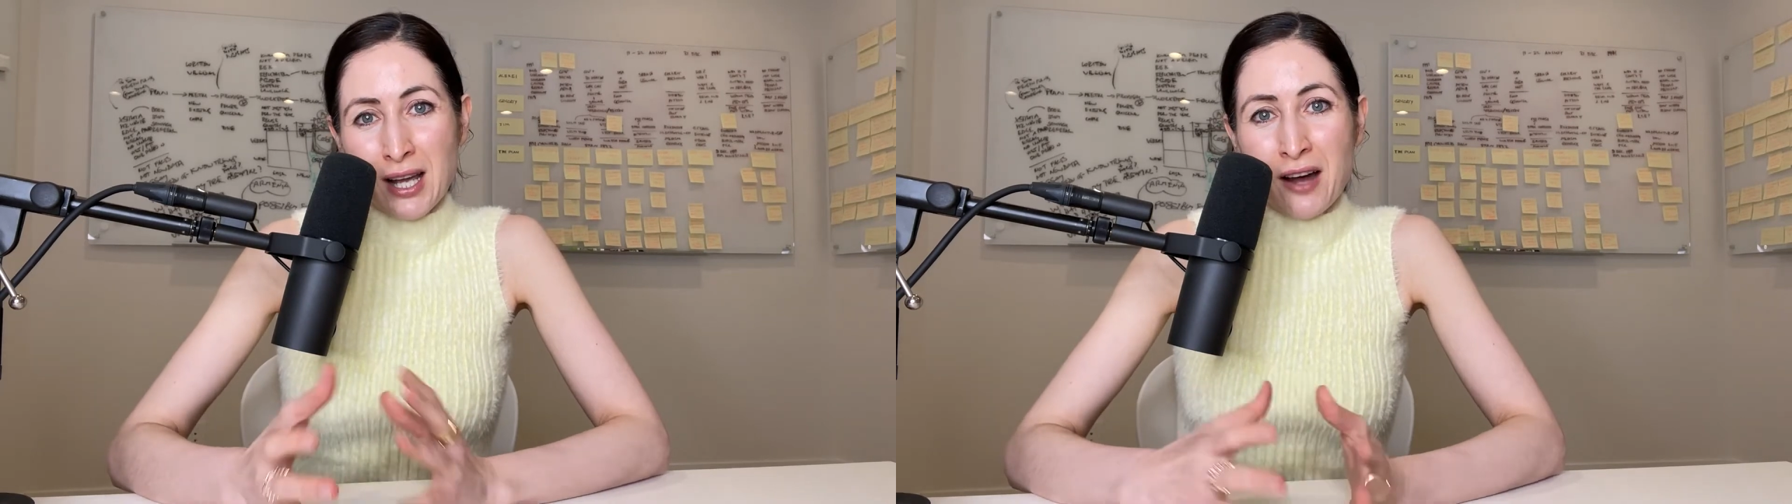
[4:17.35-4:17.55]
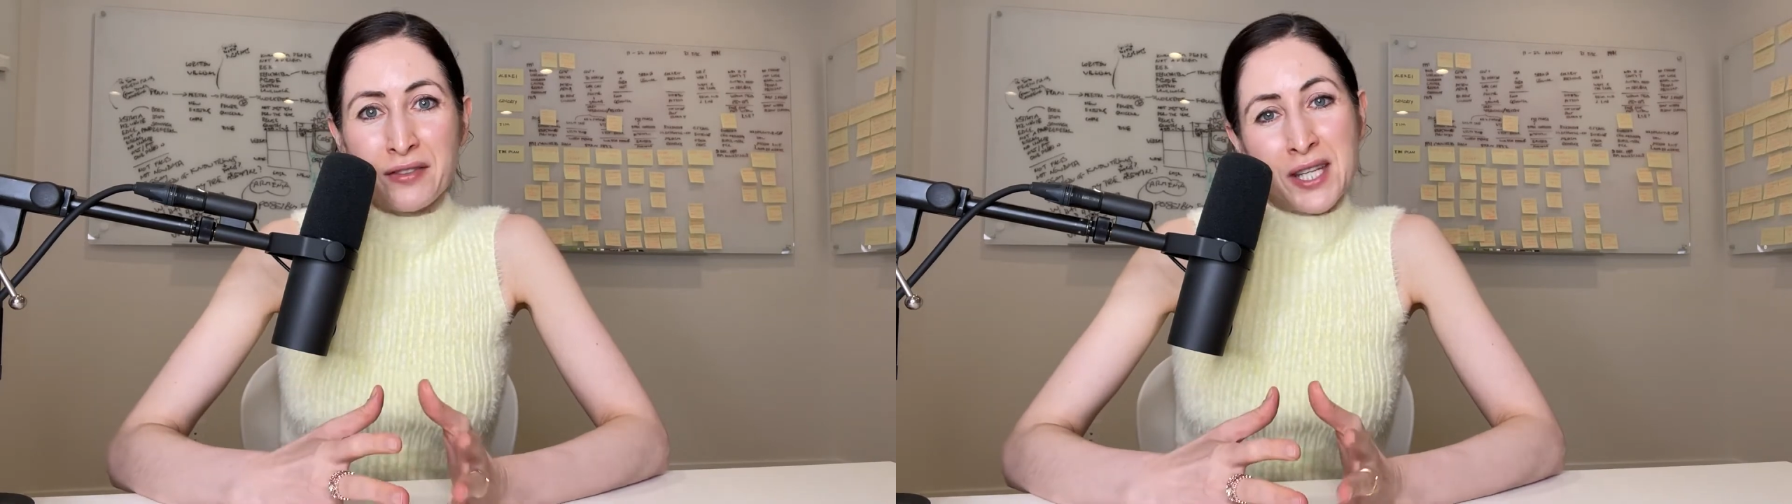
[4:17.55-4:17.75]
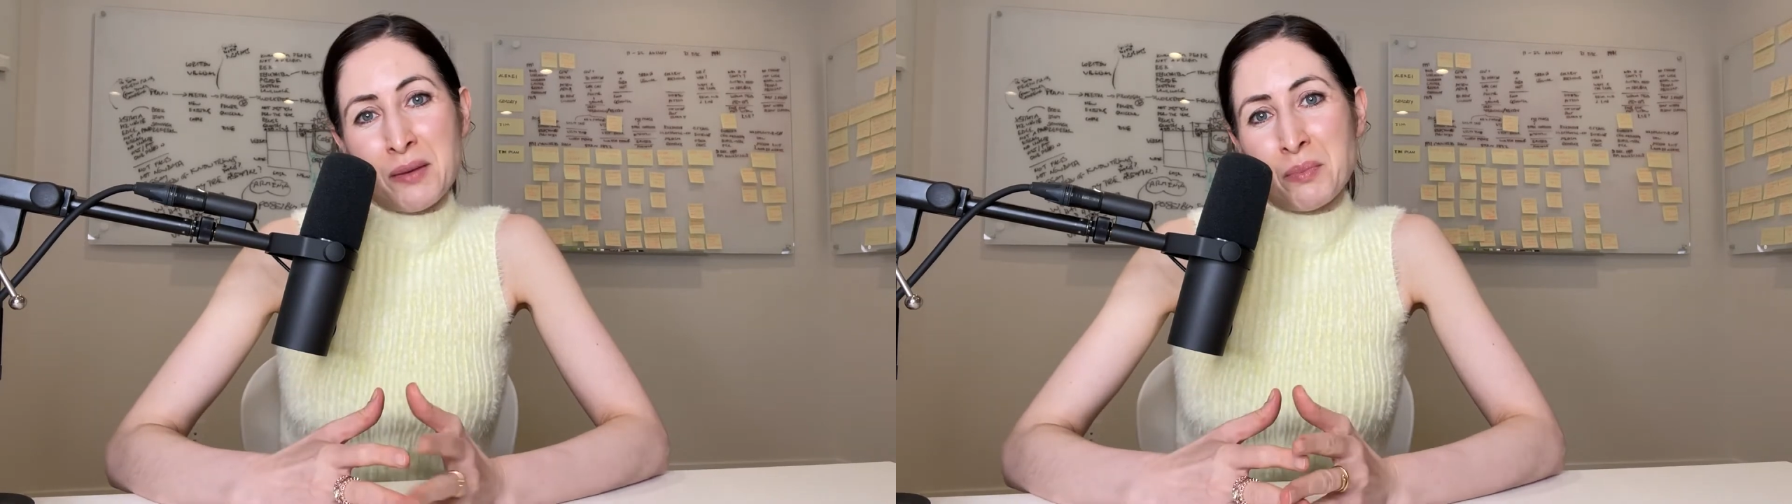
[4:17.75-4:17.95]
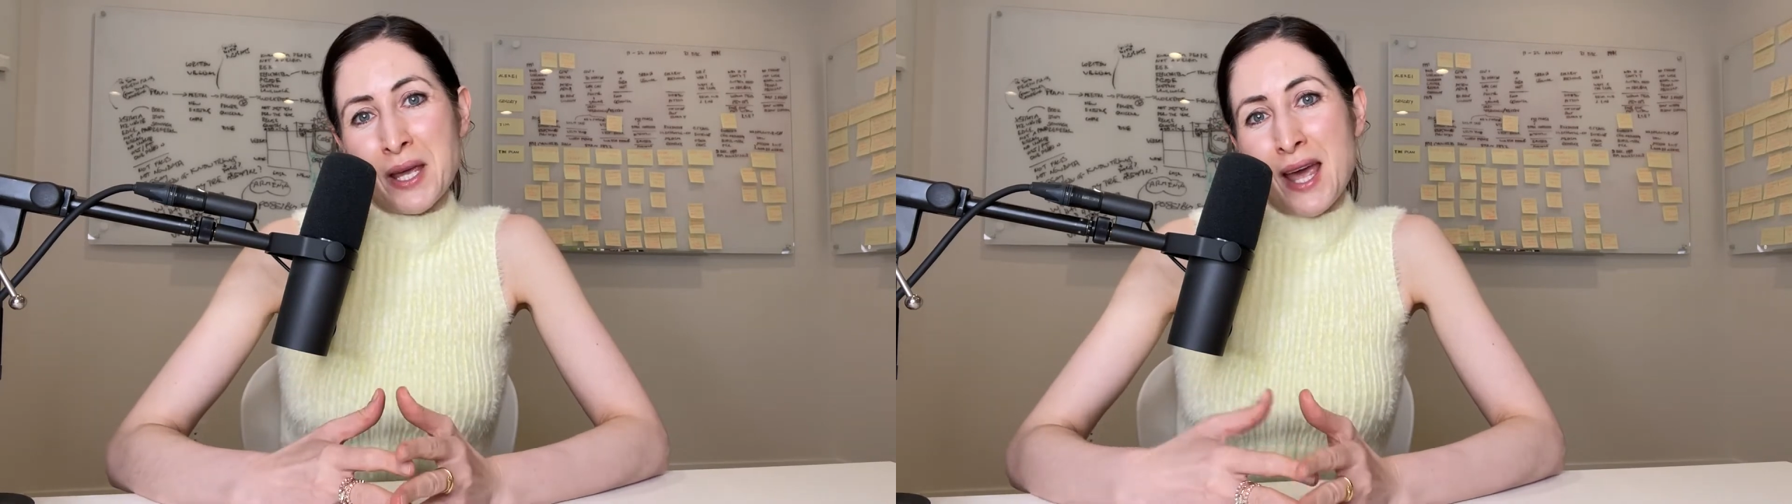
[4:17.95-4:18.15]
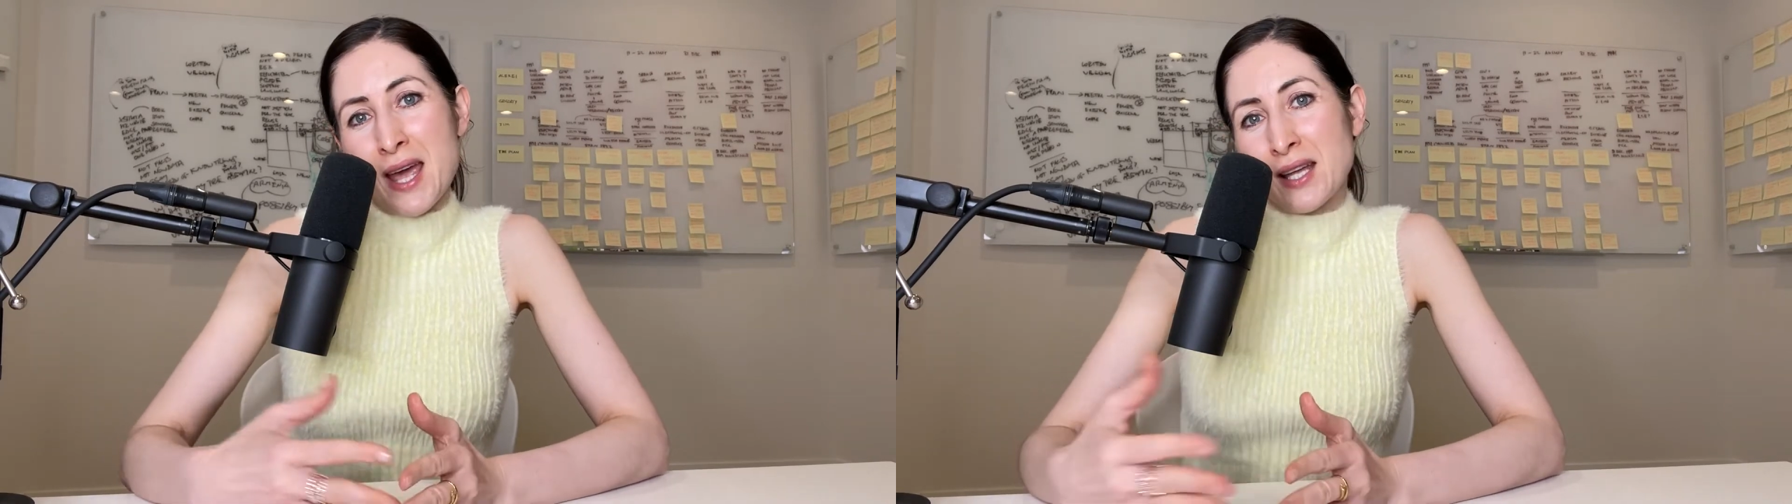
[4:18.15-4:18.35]
after
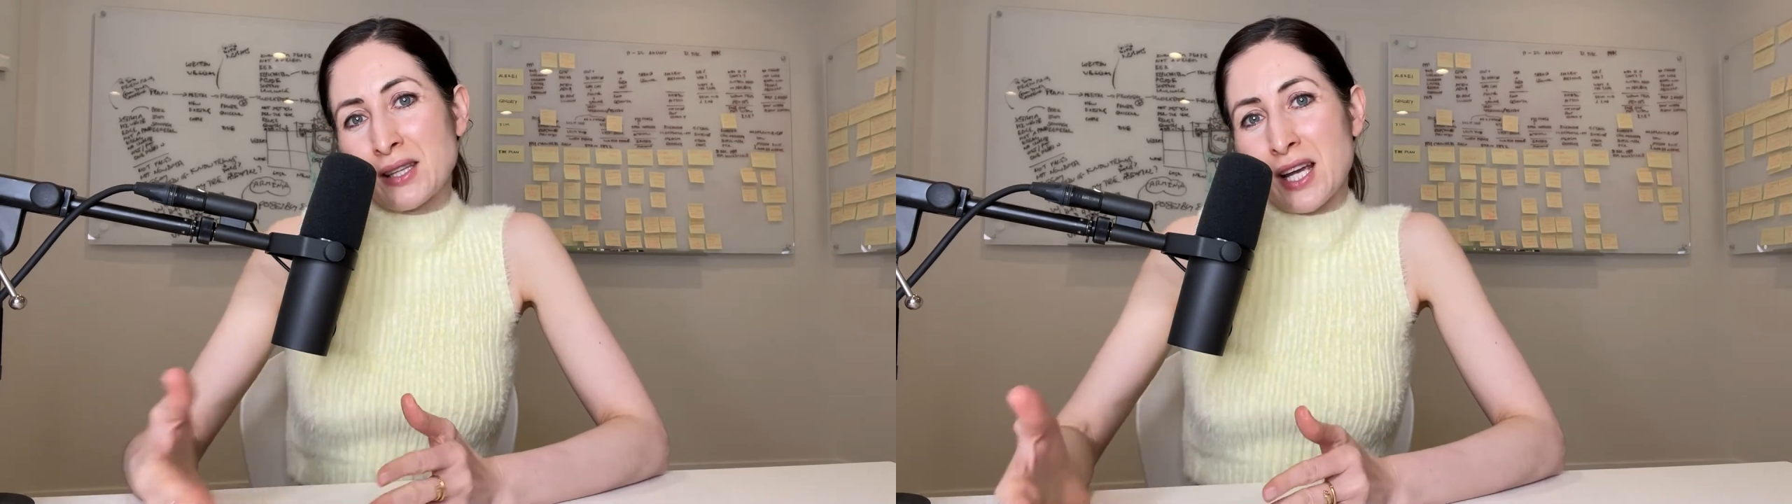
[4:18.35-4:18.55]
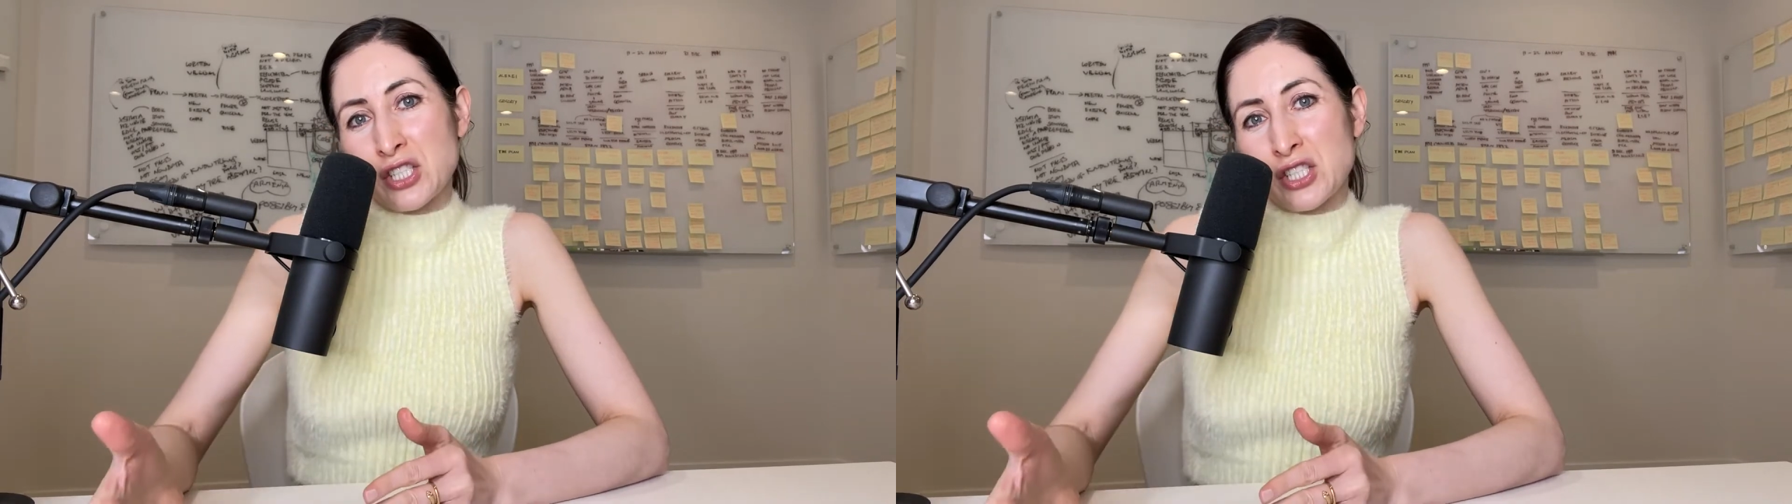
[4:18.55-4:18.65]
MBA and I